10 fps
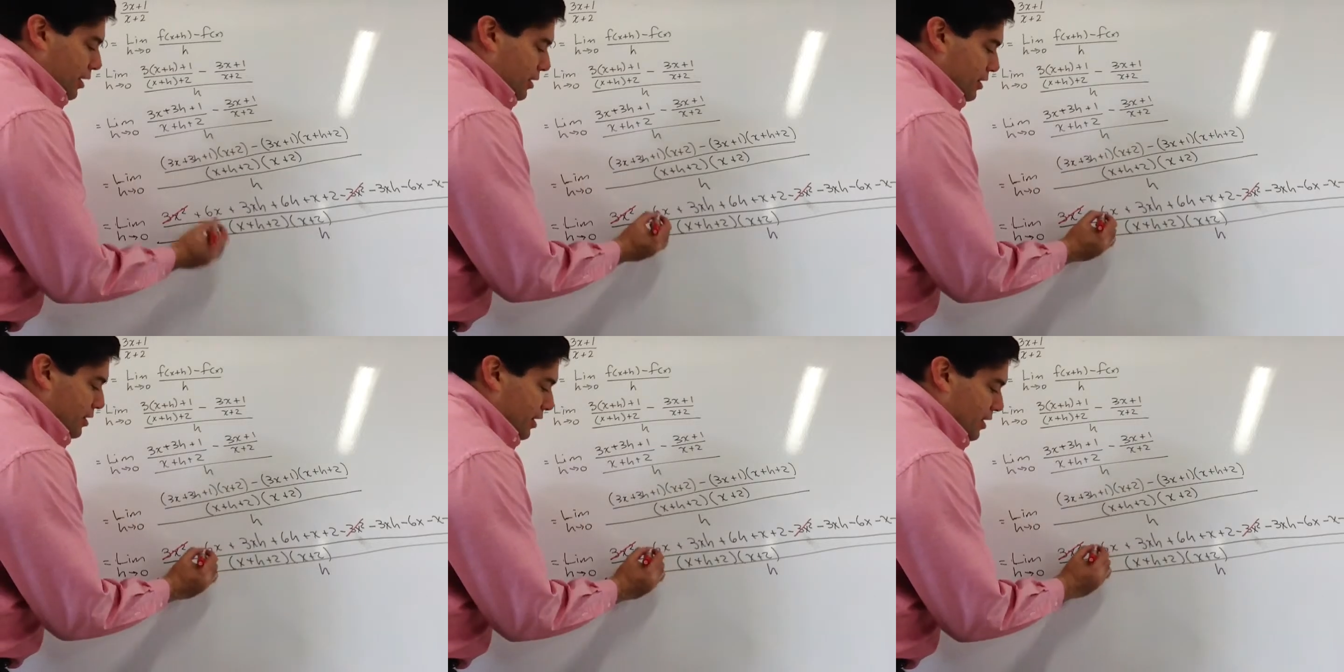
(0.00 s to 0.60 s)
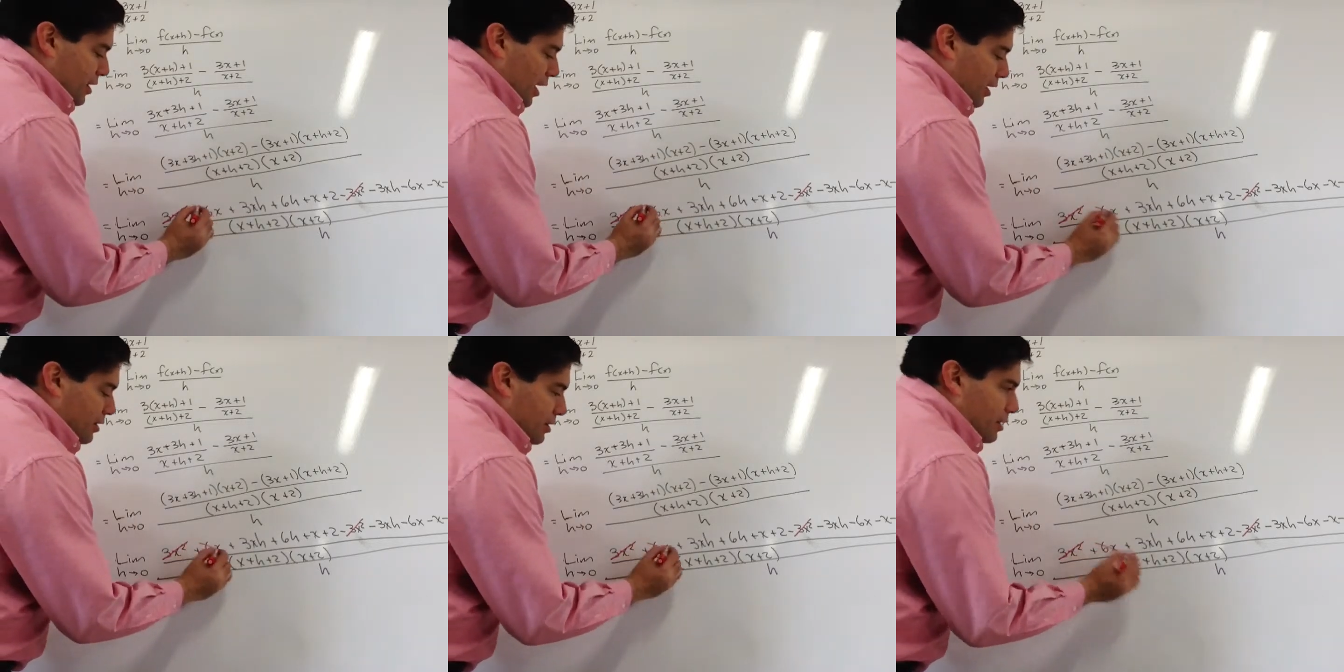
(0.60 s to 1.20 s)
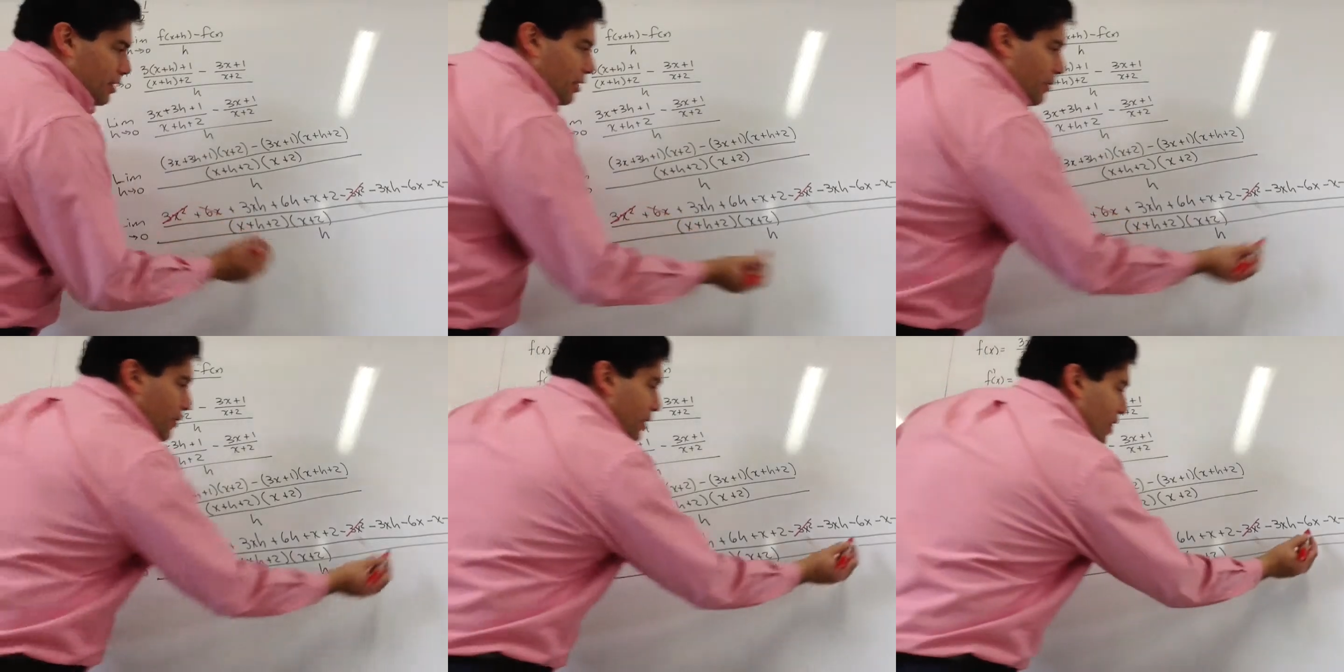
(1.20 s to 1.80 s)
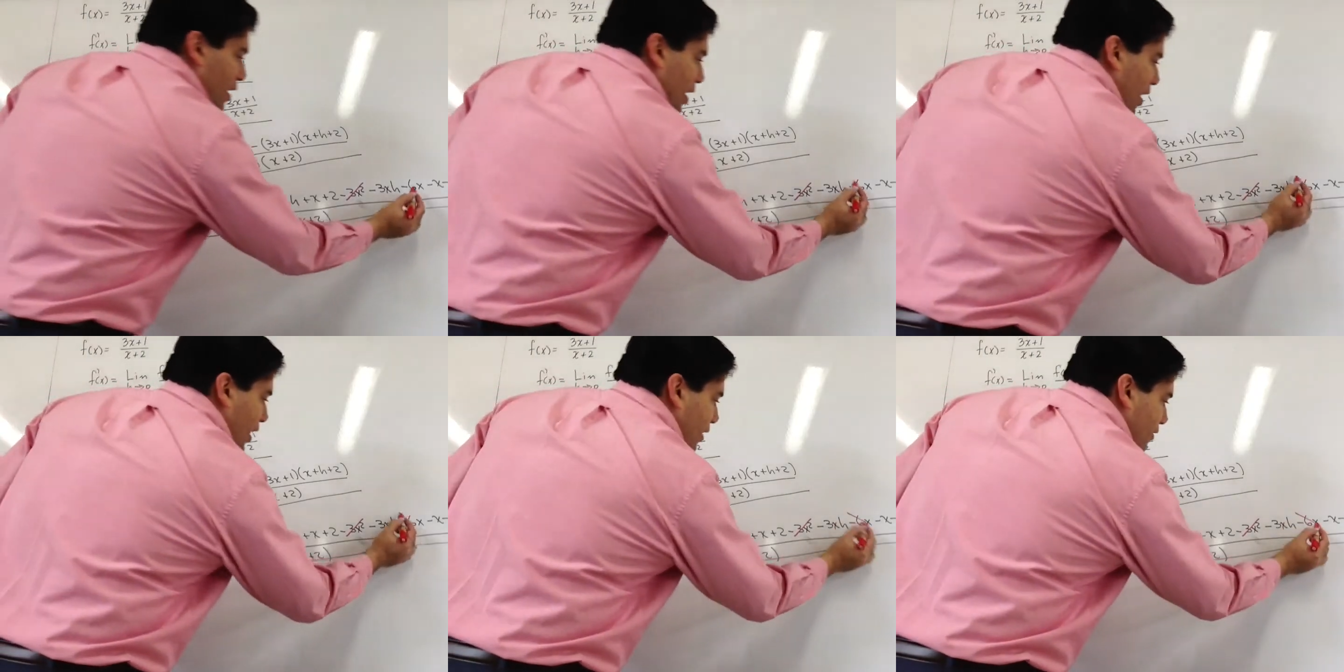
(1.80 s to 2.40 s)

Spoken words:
6x with the negative